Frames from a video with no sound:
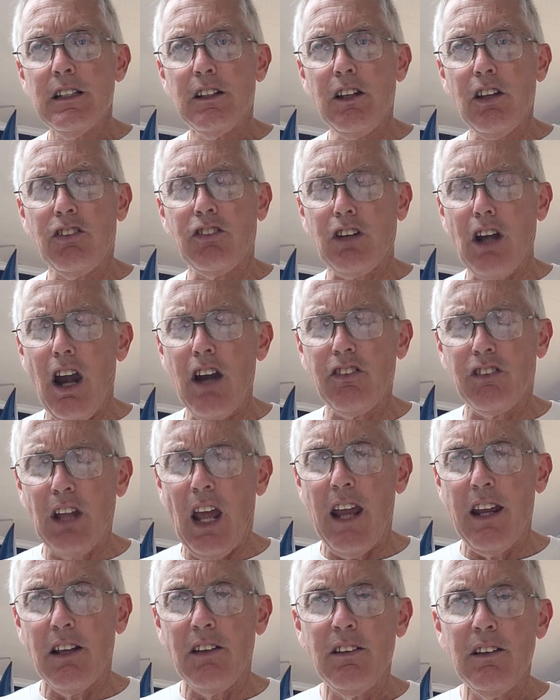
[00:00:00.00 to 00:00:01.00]
this
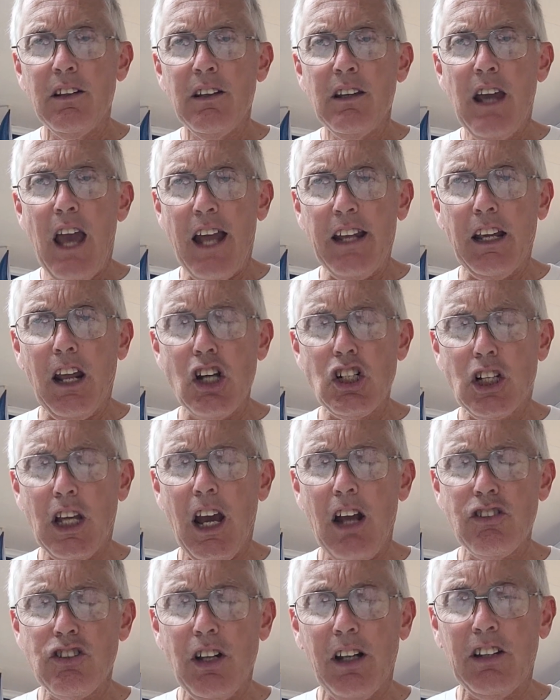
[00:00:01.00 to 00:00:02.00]
Thursday, and here's
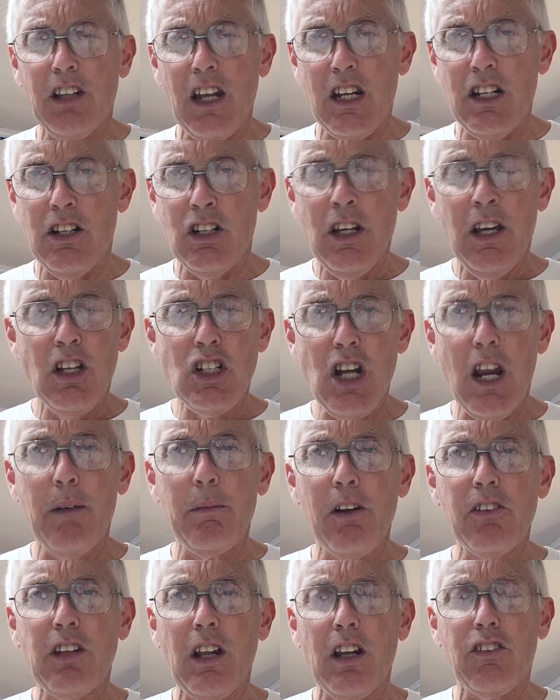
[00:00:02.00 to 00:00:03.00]
council
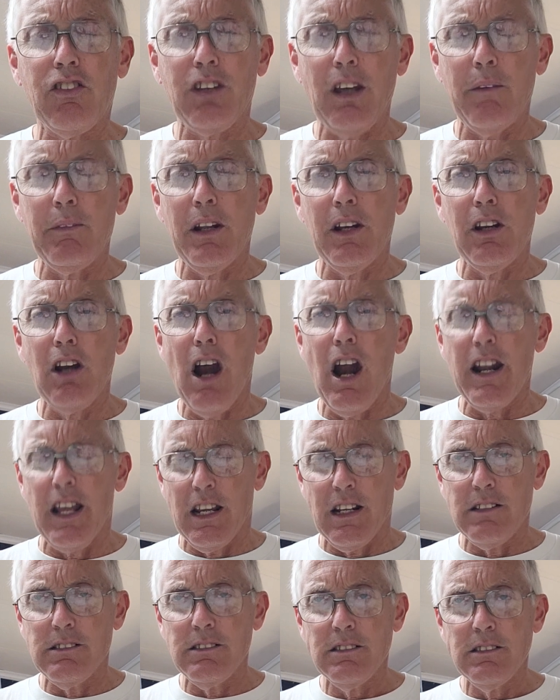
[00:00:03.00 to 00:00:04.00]
chambers at seven
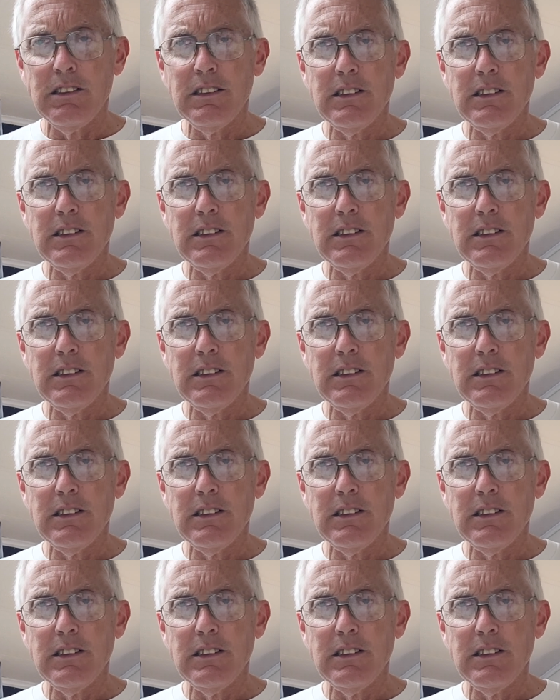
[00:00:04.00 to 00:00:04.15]
thirty.